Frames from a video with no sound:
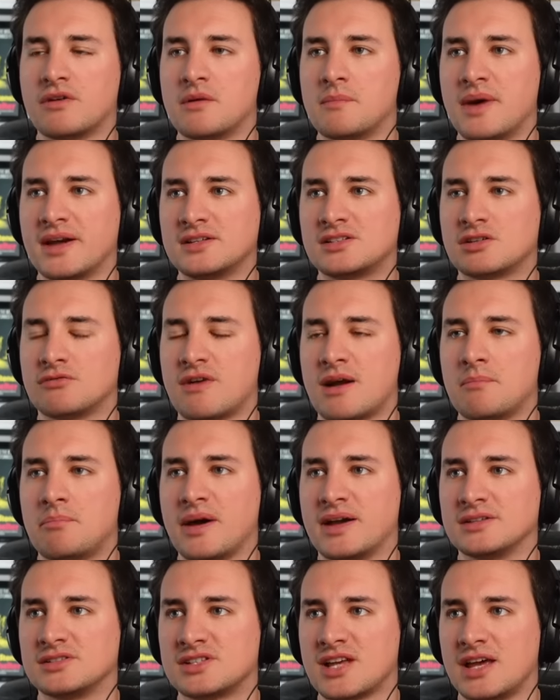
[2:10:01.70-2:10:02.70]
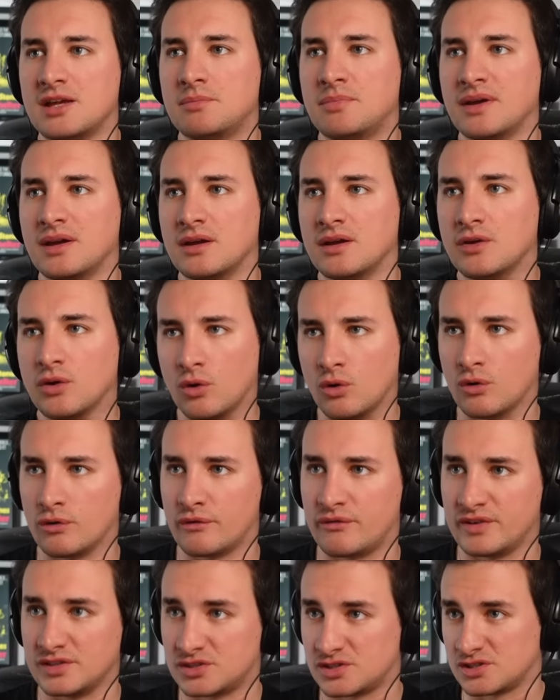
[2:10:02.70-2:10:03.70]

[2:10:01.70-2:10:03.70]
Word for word: makes the rampage taping or if it's